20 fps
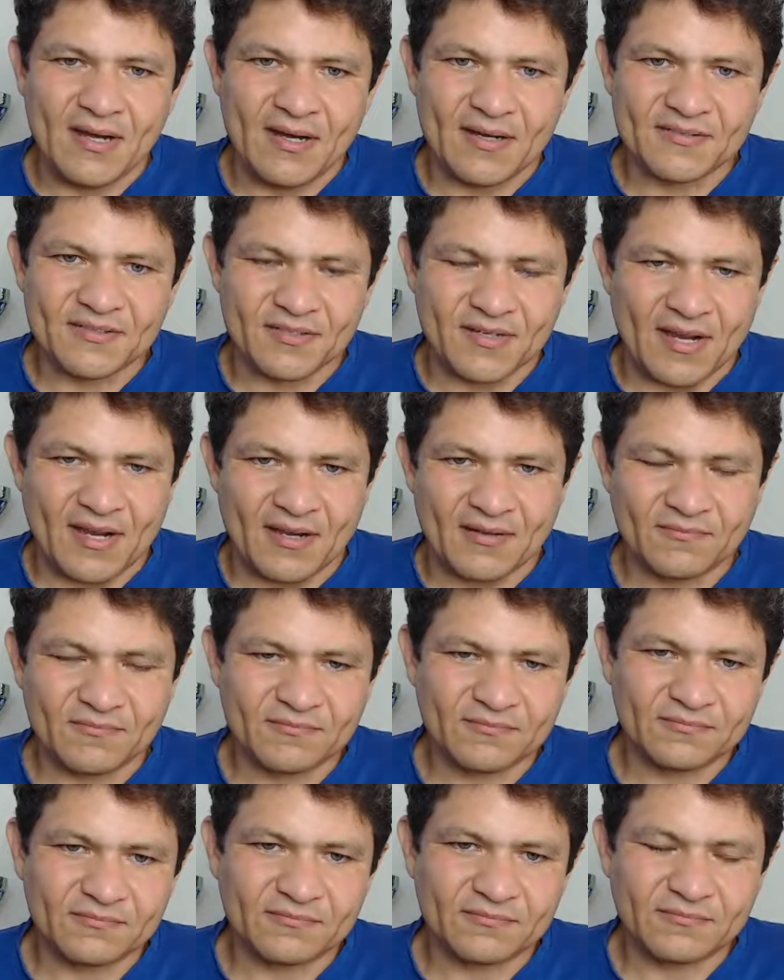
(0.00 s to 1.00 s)
So yeah,
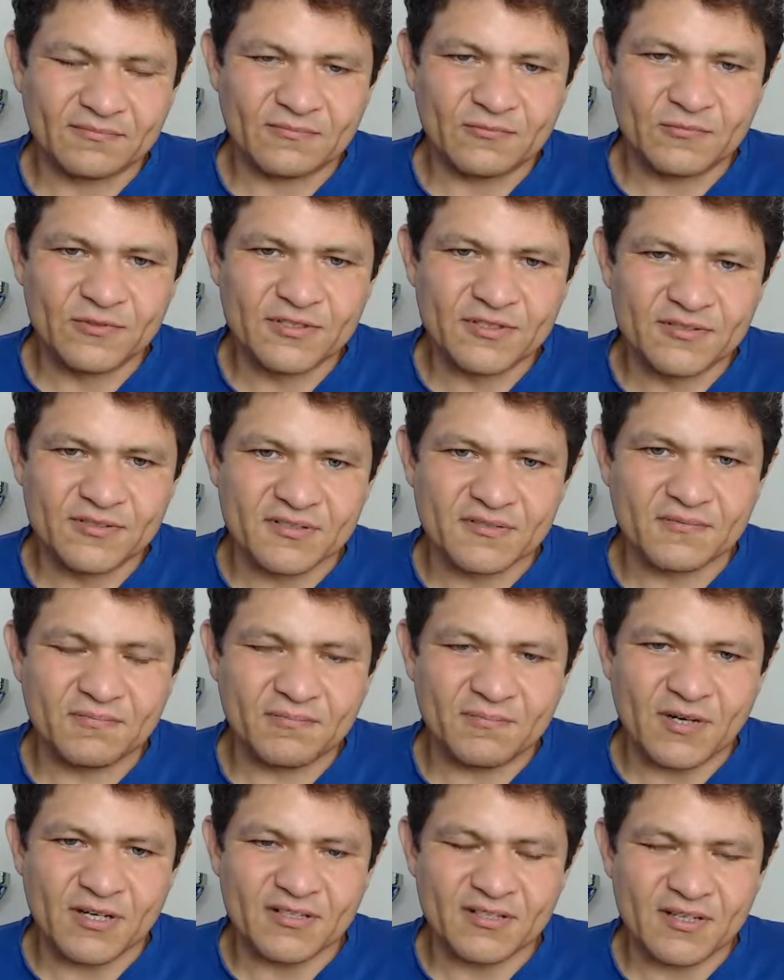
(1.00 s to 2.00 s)
wushu is
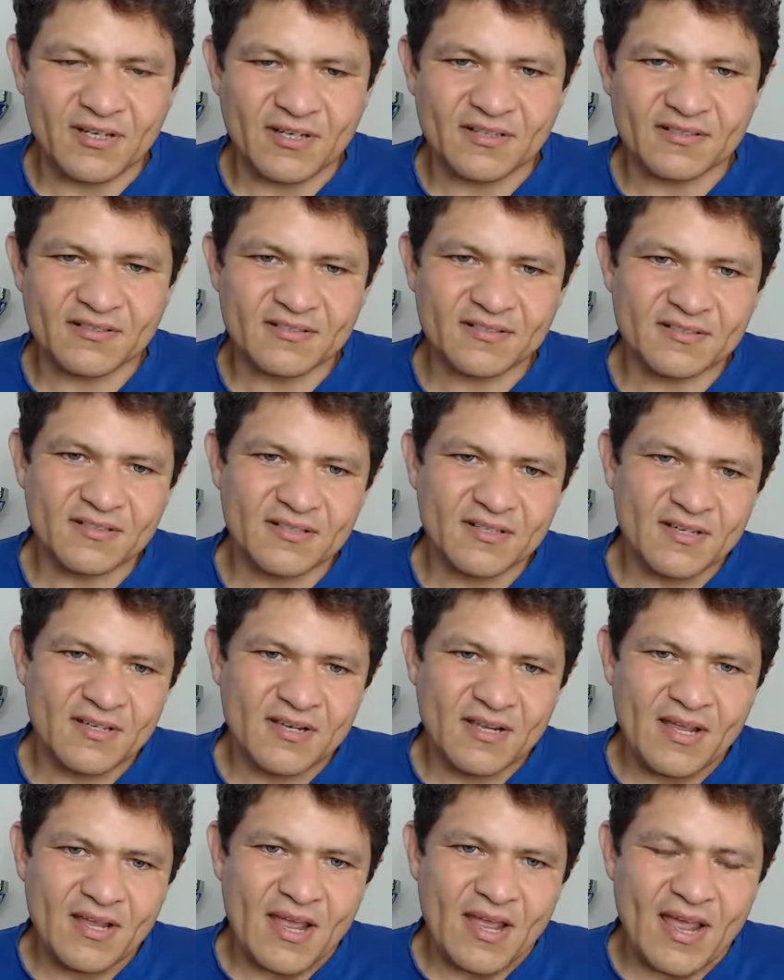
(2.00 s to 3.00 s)
martial arts,
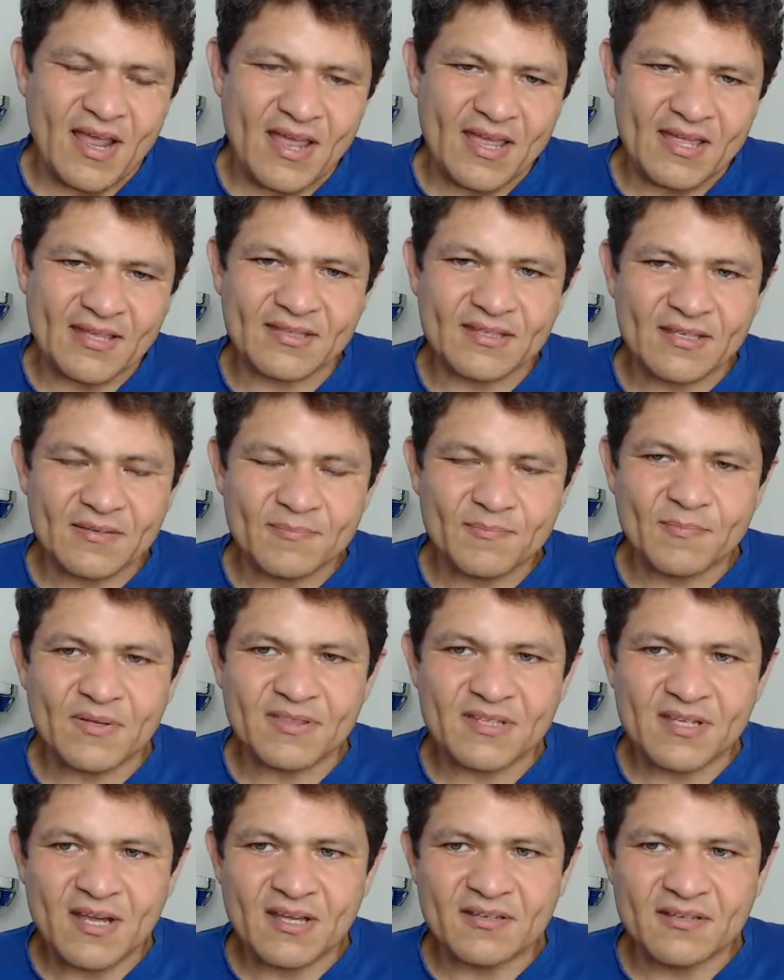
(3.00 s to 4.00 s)

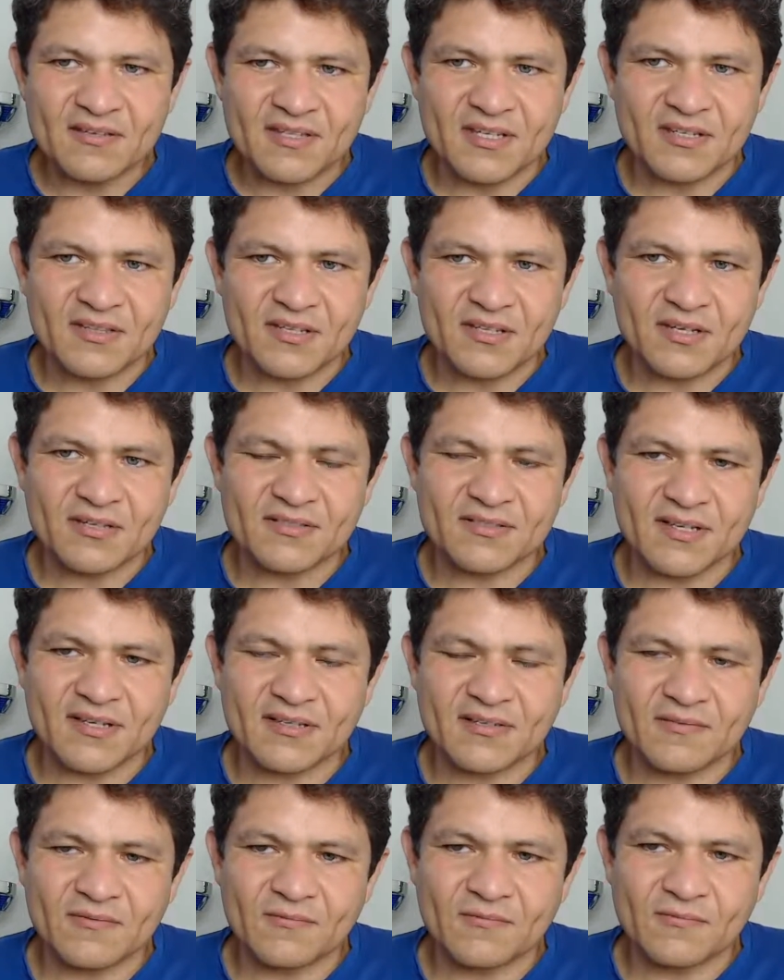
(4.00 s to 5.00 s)
but the other thing though is like
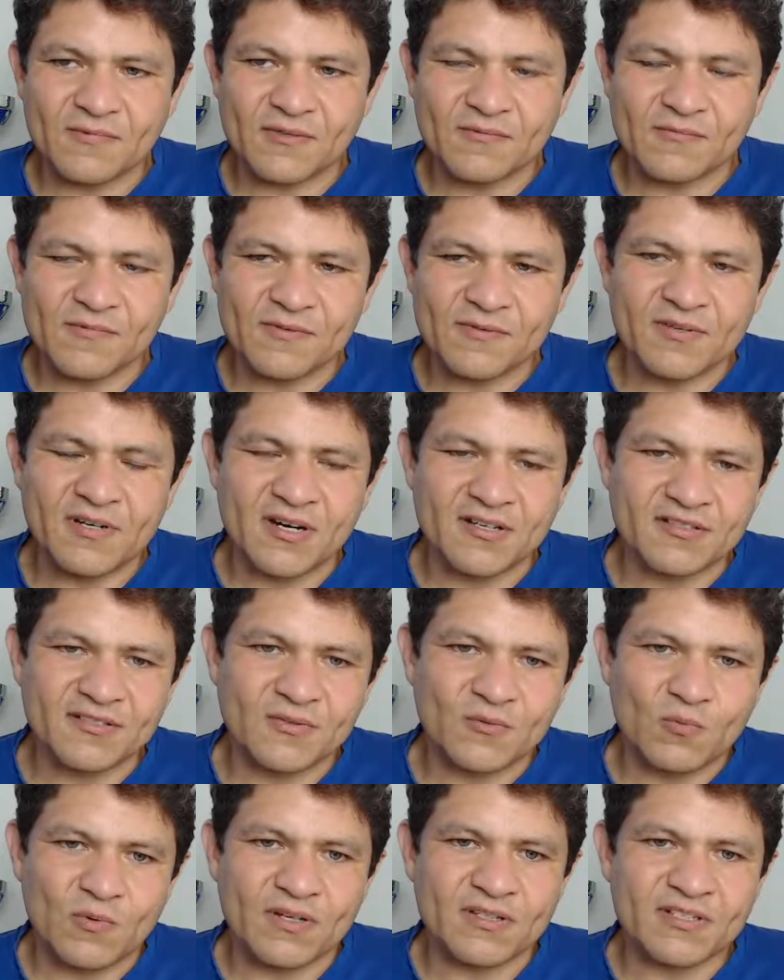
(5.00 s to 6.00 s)
with regards
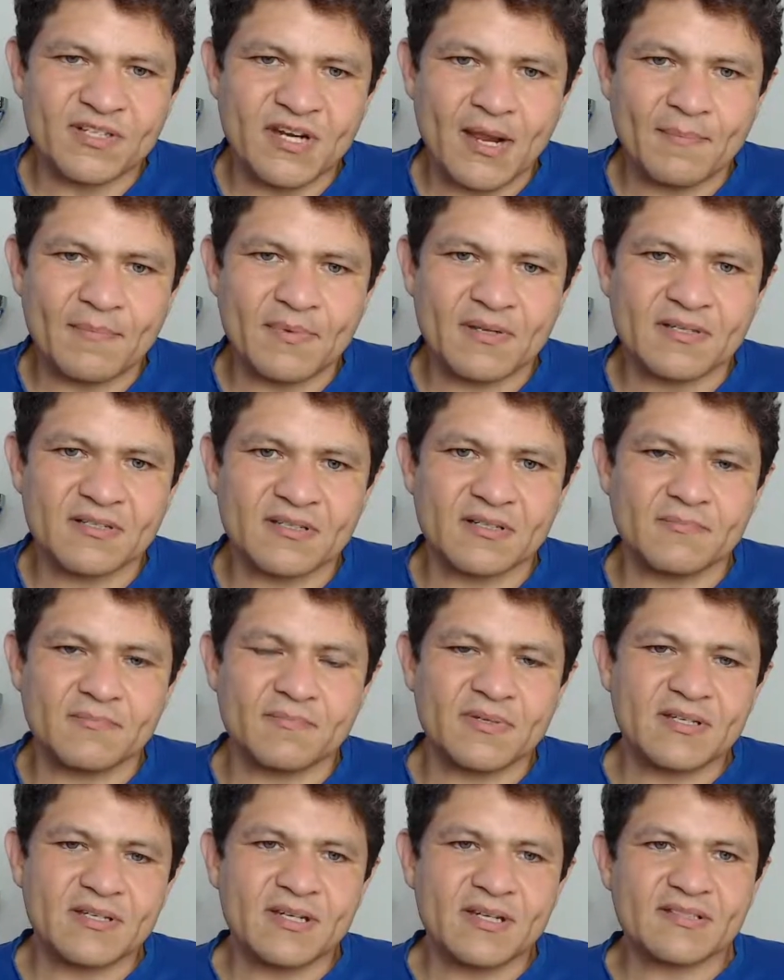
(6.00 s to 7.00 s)
to one championship,
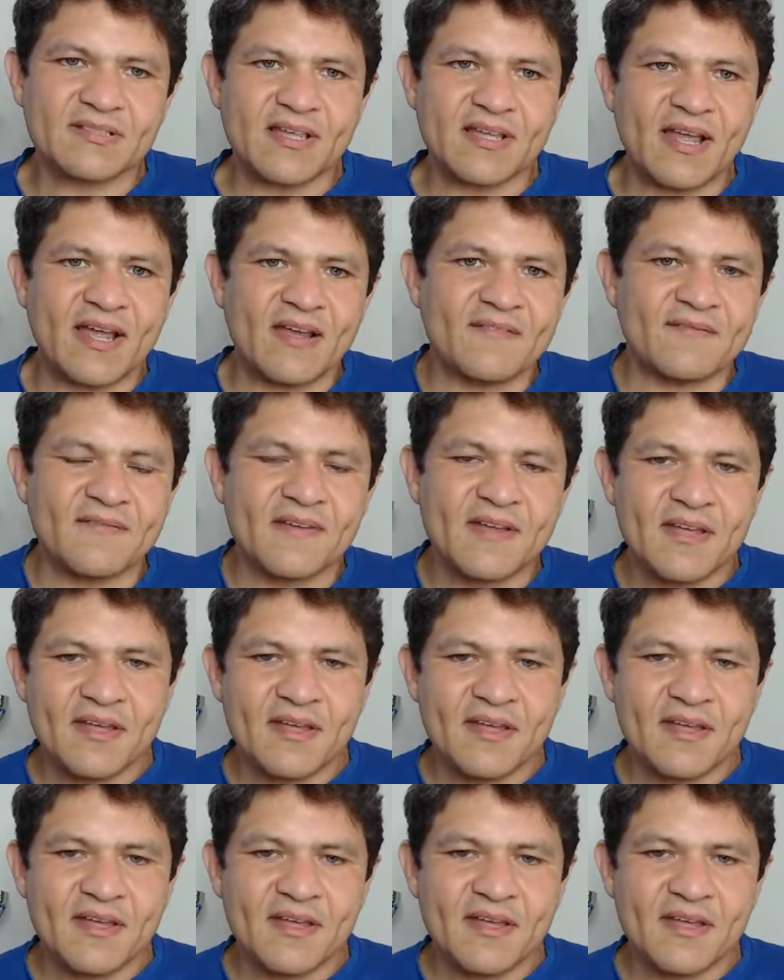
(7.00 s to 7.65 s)
because they have